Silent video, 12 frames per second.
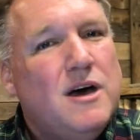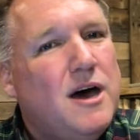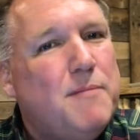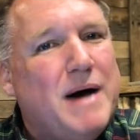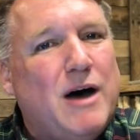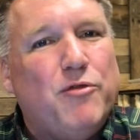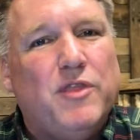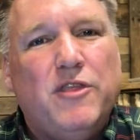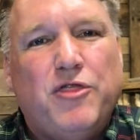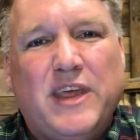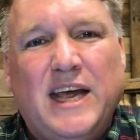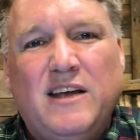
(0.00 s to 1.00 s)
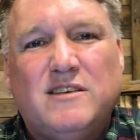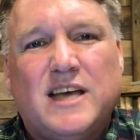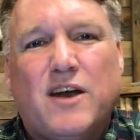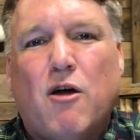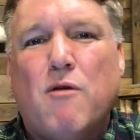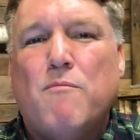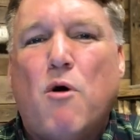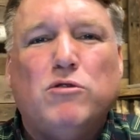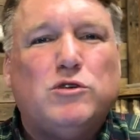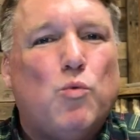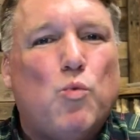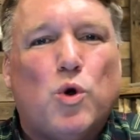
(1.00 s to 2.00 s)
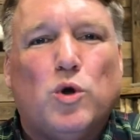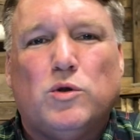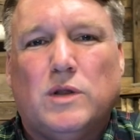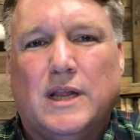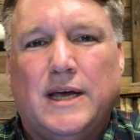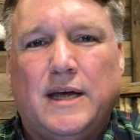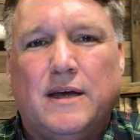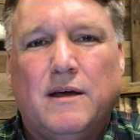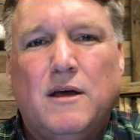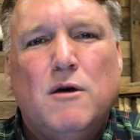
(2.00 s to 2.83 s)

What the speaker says: about the things that are most worldly,